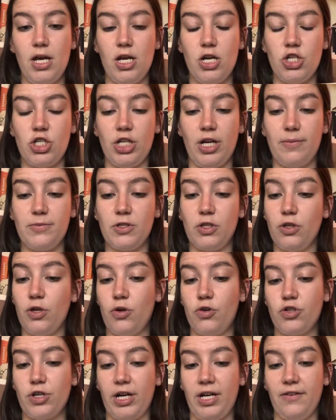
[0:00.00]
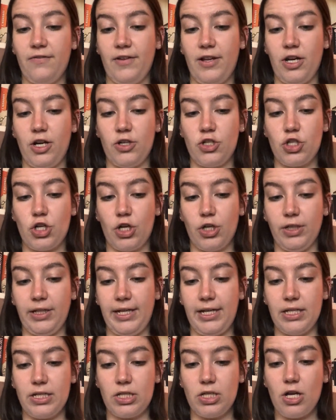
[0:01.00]
She comes alone trying to finish her
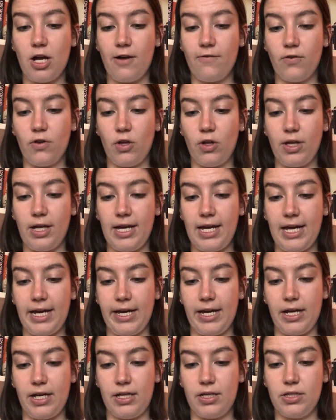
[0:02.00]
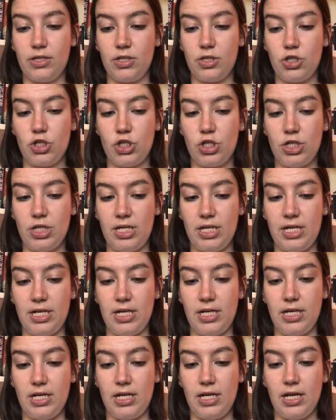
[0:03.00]
latest novel, and
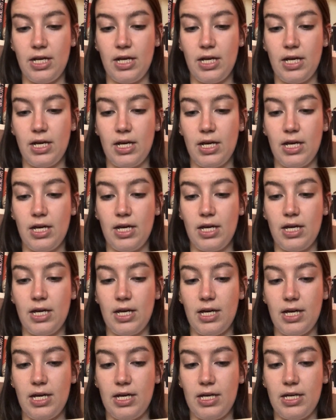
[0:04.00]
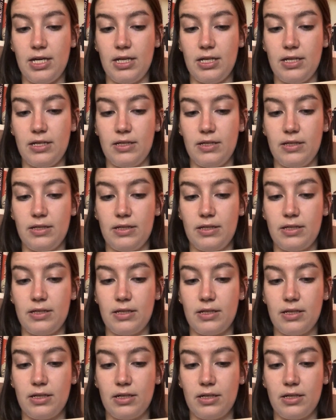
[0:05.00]
she
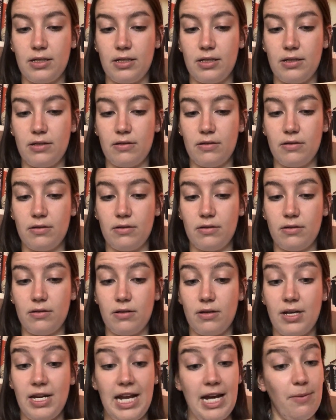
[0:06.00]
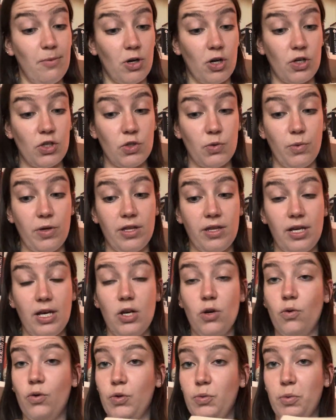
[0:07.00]
is neighbors with an
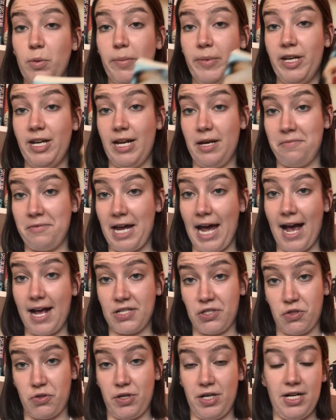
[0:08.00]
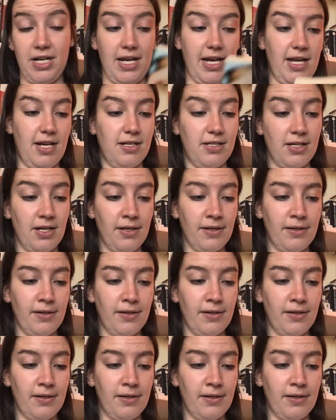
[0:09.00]
old woman named Astrid. And